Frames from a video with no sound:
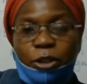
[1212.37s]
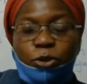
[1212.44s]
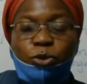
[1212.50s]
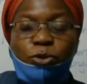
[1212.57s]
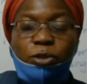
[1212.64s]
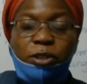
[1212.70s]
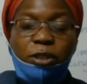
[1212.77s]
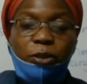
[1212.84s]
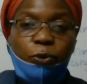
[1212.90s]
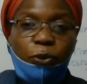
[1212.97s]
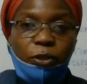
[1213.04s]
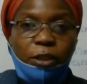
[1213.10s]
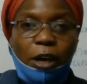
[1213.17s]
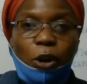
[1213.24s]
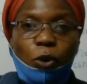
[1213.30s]
to seek
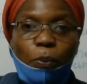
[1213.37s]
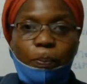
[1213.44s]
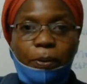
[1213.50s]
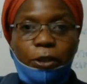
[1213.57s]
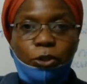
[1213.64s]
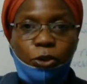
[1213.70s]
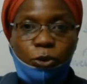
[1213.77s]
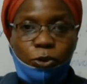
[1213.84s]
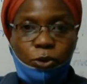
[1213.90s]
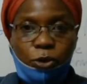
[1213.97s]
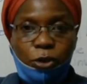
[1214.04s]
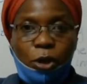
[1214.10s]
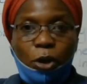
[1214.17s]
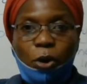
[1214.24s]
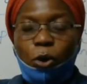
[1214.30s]
for their
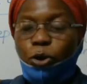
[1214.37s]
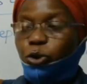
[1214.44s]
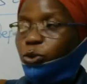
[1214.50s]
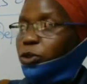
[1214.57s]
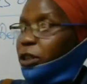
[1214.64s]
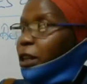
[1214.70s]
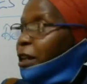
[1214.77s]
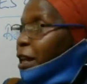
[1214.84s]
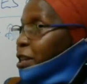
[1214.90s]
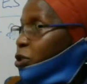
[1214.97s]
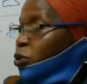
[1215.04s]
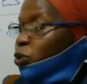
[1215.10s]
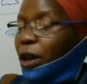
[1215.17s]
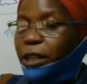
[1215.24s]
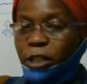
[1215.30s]
opinions or to tell us
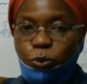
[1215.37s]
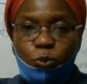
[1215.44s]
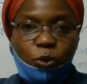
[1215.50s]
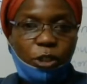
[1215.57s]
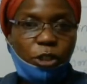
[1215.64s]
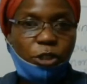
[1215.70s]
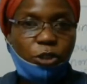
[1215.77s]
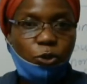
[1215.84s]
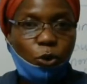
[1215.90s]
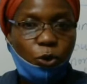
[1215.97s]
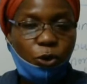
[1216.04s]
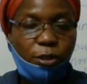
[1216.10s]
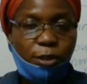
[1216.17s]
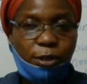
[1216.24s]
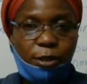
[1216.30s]
what we did
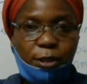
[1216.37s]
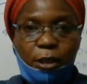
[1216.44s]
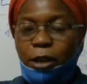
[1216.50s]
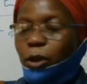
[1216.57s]
not see.